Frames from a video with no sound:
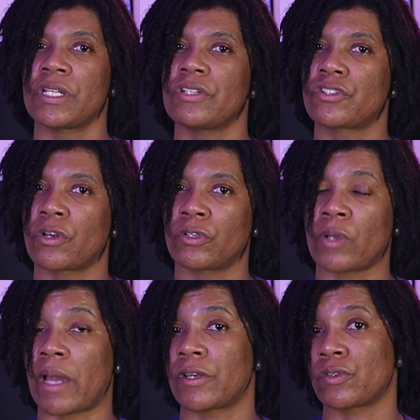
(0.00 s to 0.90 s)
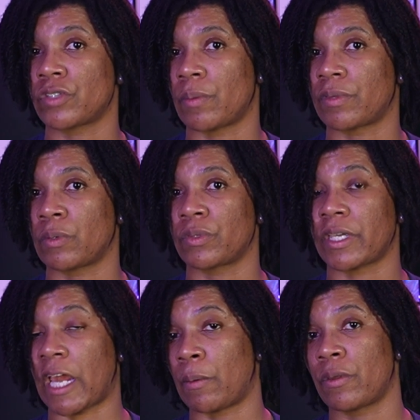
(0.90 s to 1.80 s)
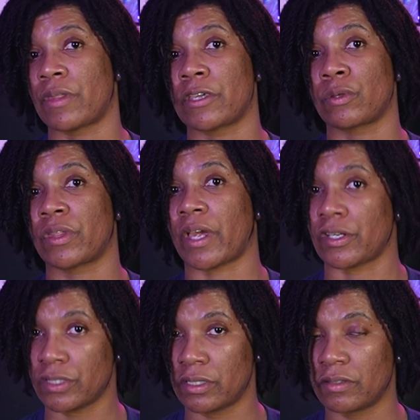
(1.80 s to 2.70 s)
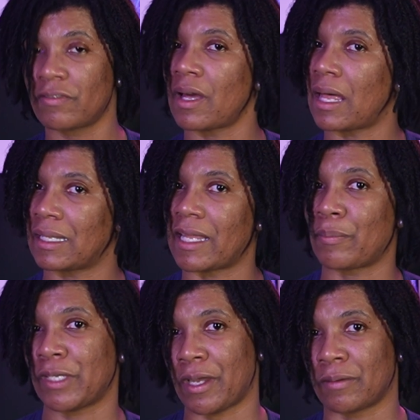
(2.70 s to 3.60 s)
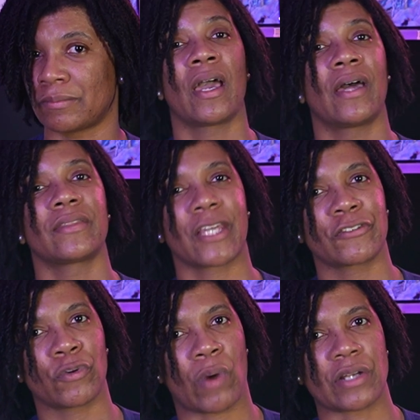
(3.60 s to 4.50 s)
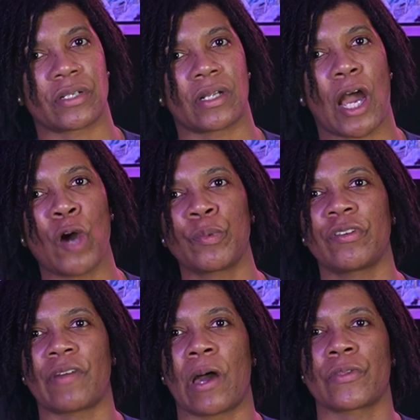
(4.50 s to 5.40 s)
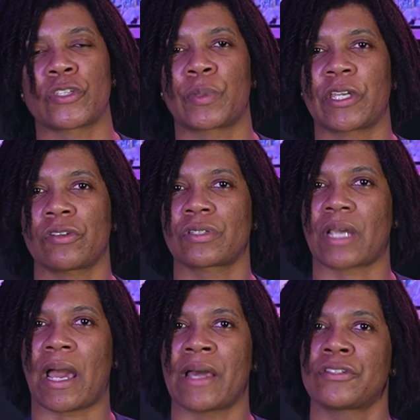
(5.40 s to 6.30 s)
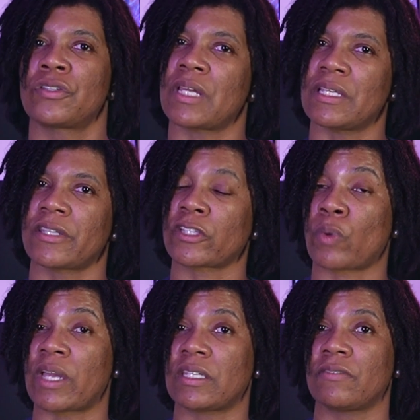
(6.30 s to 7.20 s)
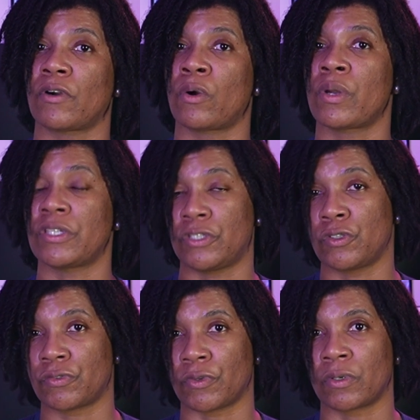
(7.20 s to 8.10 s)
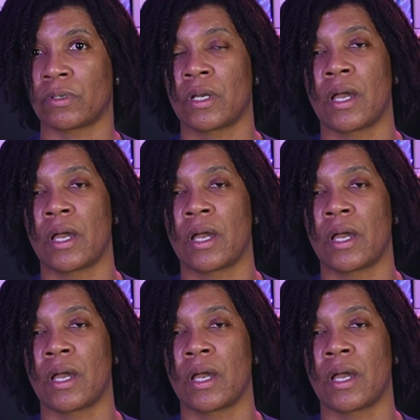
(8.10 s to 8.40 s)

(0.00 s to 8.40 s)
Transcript: didn't show you how to do something with the camera that you think I should have, let me know. Thanks for watching. I hope you found this beginner's guide to the Instax WIDE Evo useful.